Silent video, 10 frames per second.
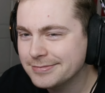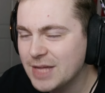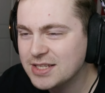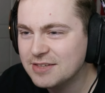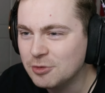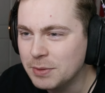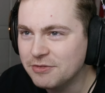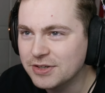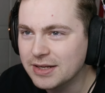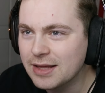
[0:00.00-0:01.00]
That's it for me
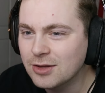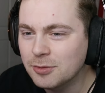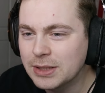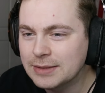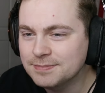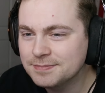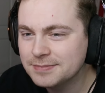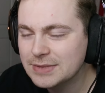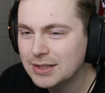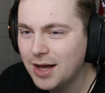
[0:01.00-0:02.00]
for today though, man.
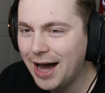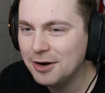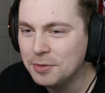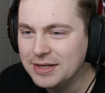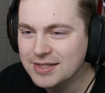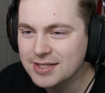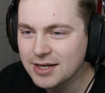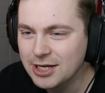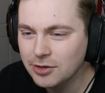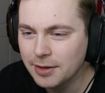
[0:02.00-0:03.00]
I don't need to
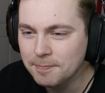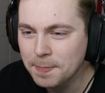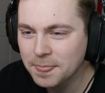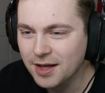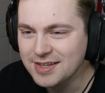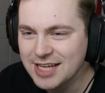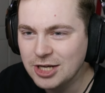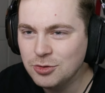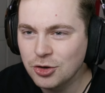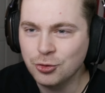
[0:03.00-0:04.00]
sit here and
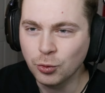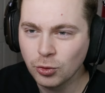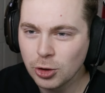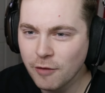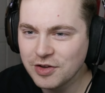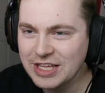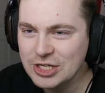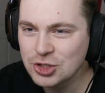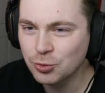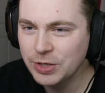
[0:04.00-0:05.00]
continue to drool over
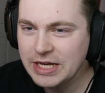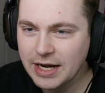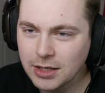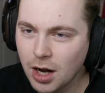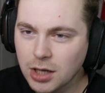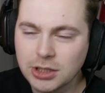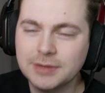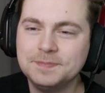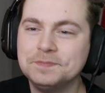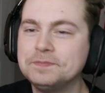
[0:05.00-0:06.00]
these three any
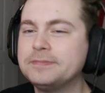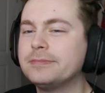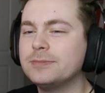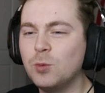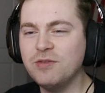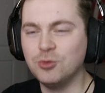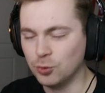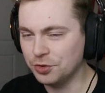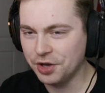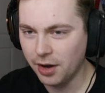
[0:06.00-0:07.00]
longer. We've
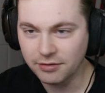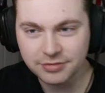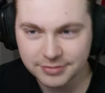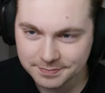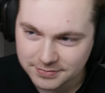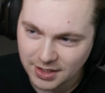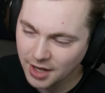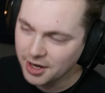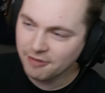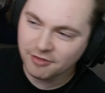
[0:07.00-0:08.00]
drooled enough.
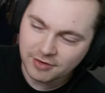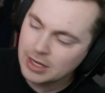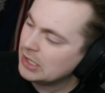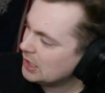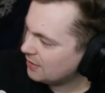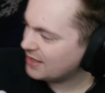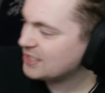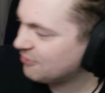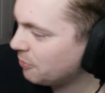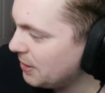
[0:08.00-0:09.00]

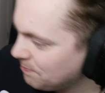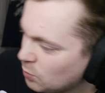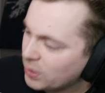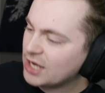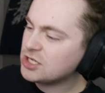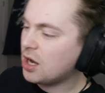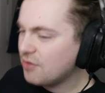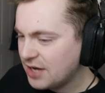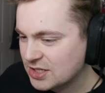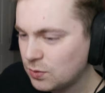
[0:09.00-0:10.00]
That's it for me. We'll catch y'all
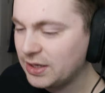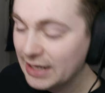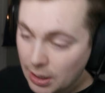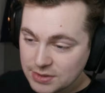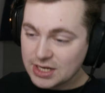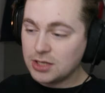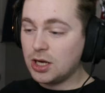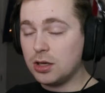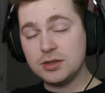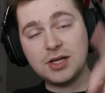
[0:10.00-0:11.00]
in the next one. Like I was saying,
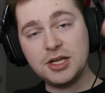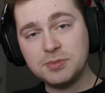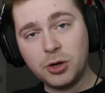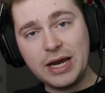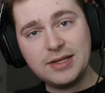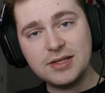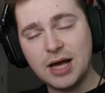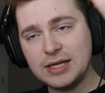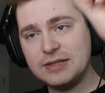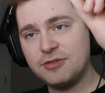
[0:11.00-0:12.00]
y'all, tons more ATEEZ
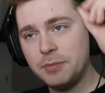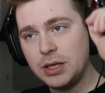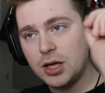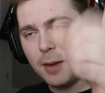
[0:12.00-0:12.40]
content from me.